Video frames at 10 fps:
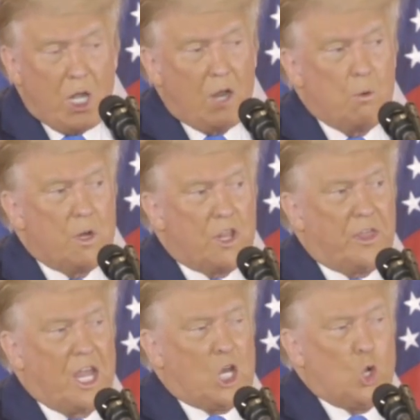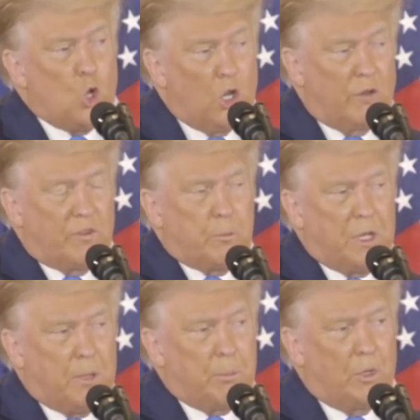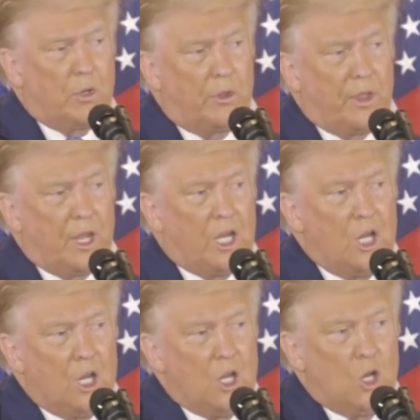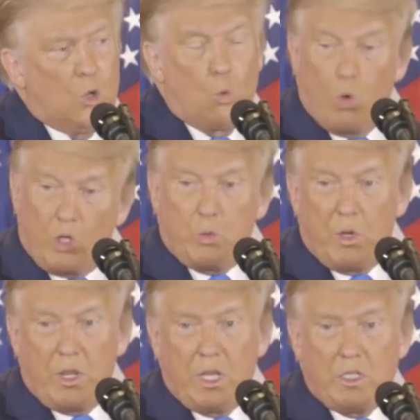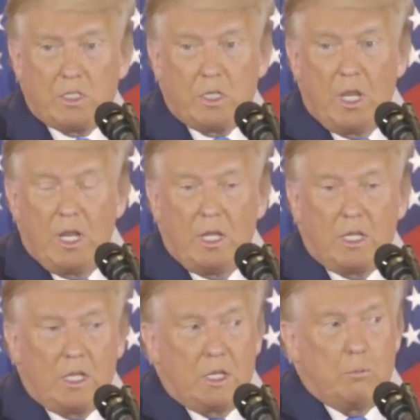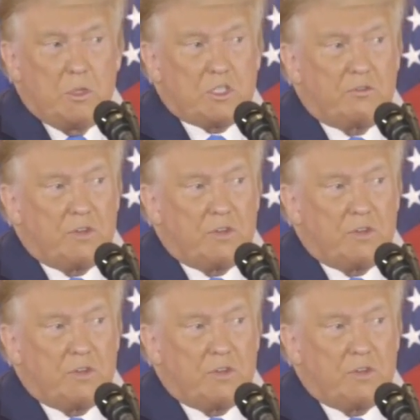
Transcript: I want to thank all of the people that worked with us, and Mr.